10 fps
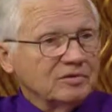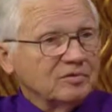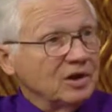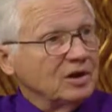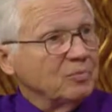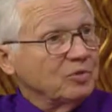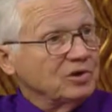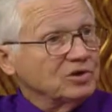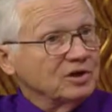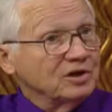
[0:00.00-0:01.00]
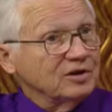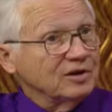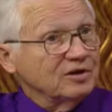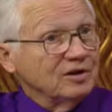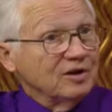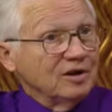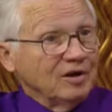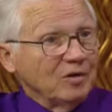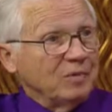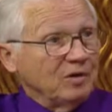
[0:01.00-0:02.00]
greatly appreciate And
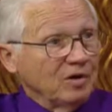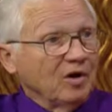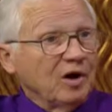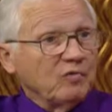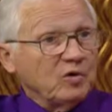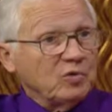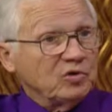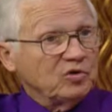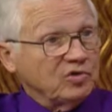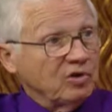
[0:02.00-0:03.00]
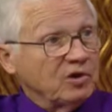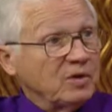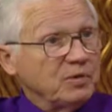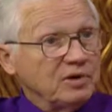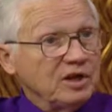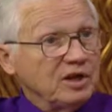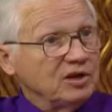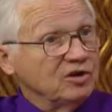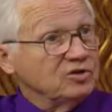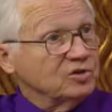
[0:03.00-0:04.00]
I mean, hopefully we'll just all keep on eating
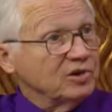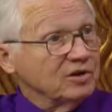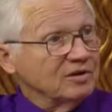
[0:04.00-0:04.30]
and enjoying.